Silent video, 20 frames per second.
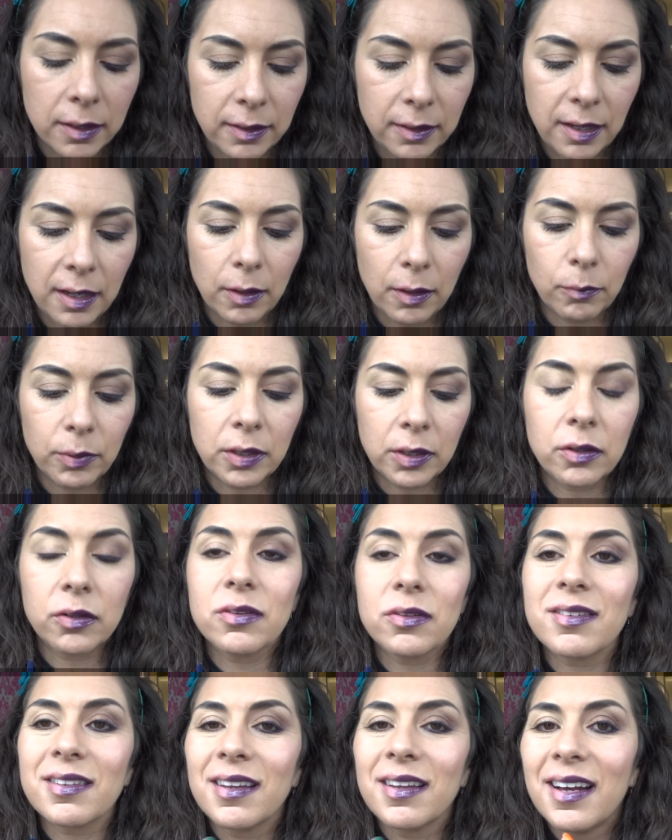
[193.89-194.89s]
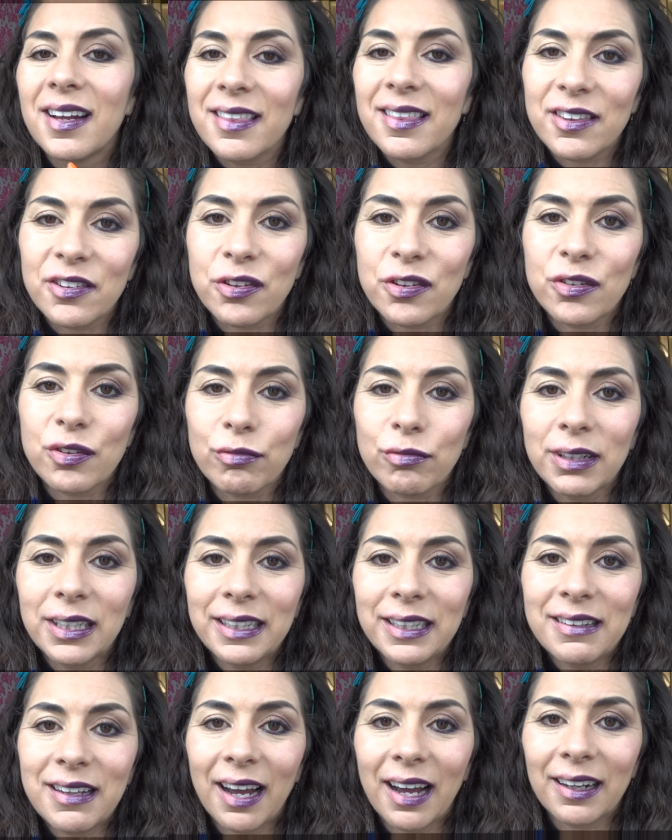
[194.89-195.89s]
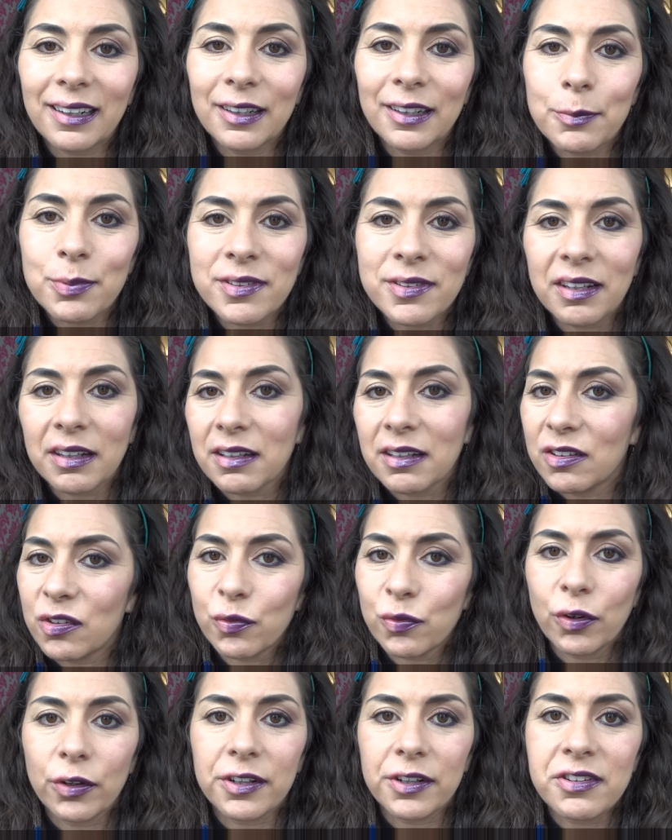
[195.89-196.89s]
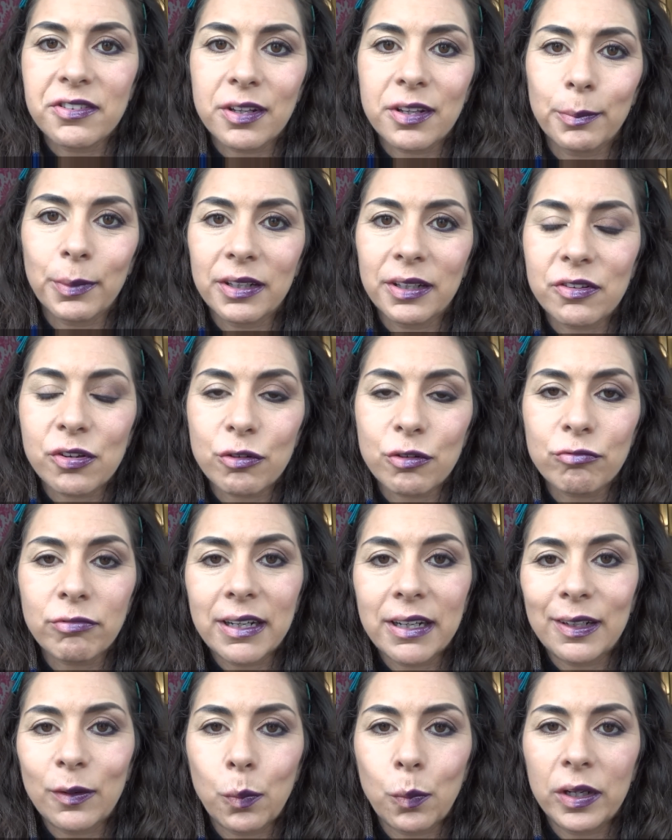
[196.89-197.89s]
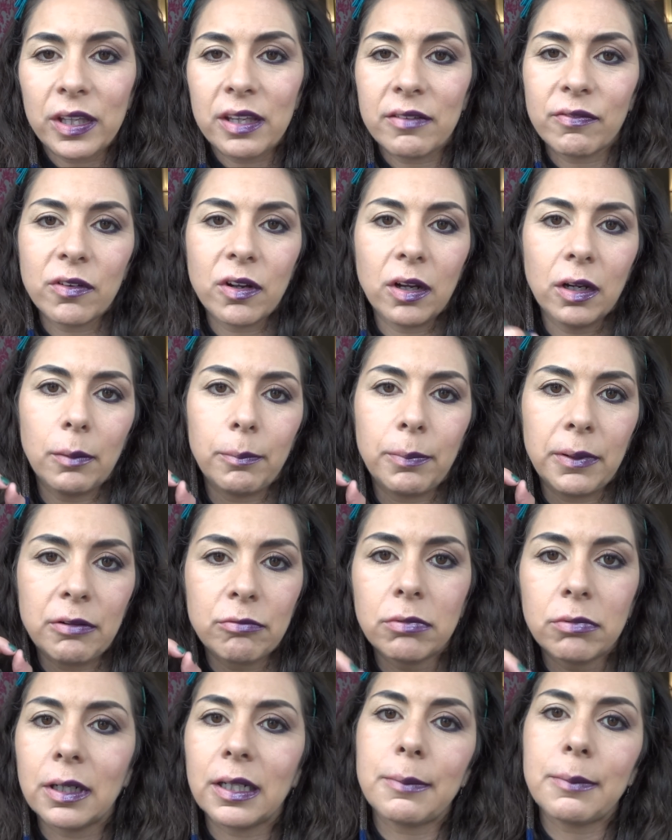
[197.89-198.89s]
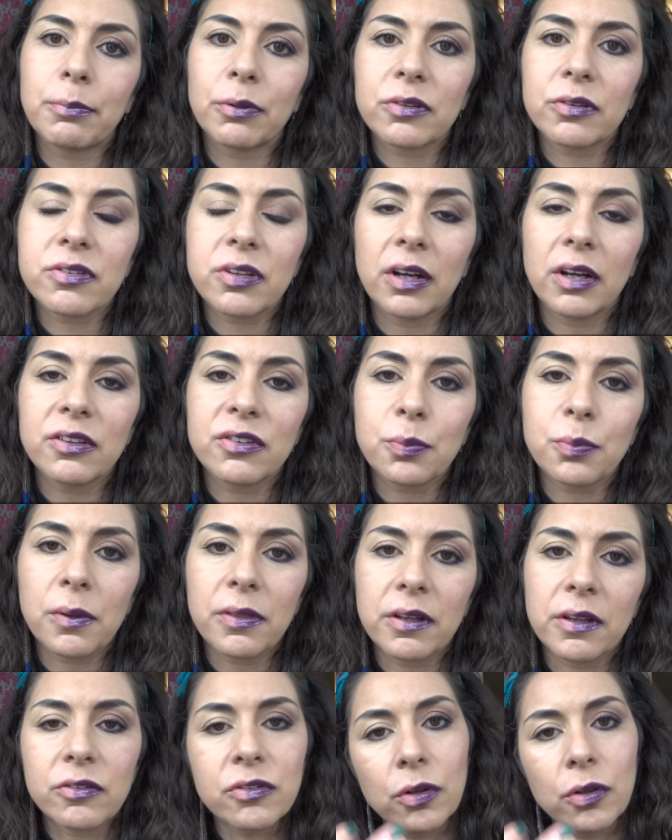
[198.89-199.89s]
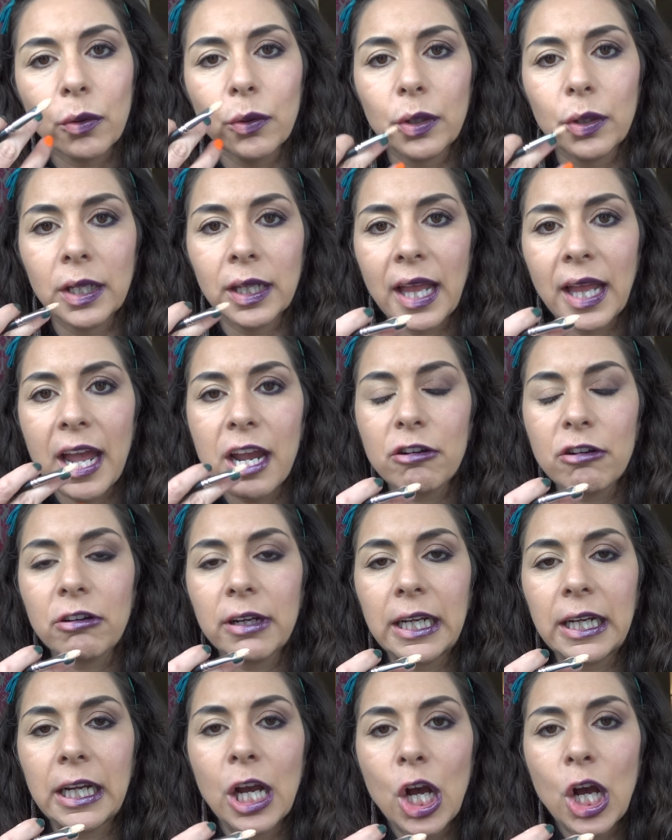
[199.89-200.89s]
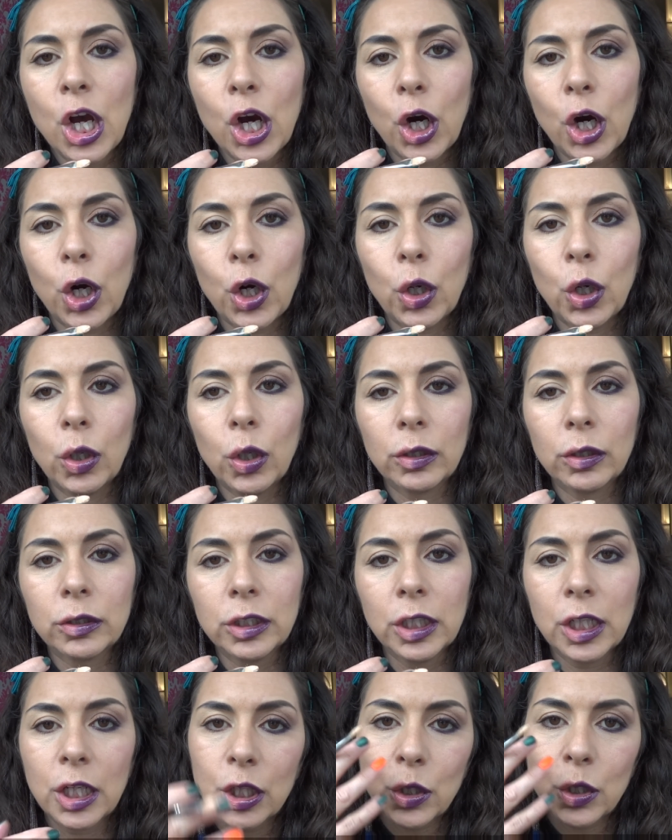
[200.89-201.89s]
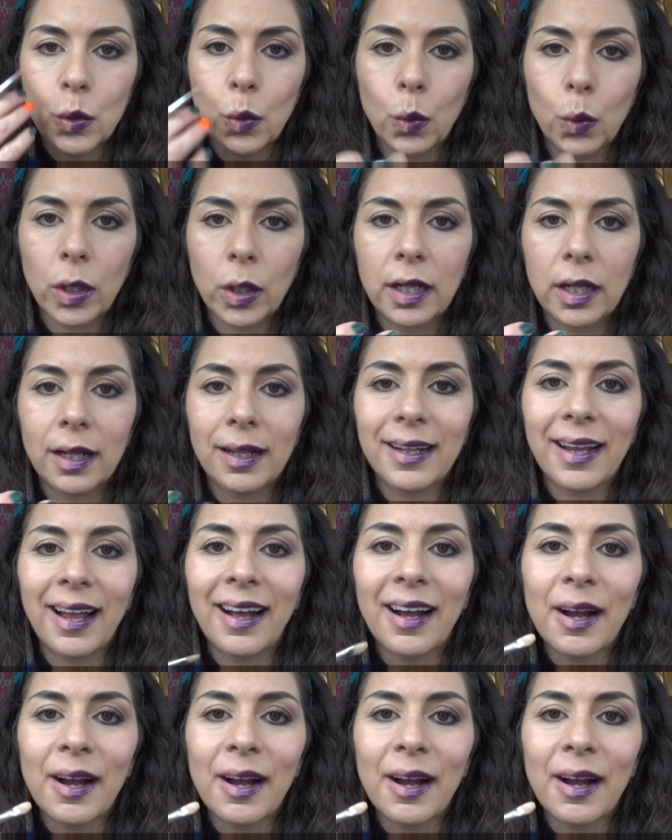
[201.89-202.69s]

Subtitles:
Now, because this is a really dark lipstick, it's very similar to red where you've got to be really precise with it. So layering on your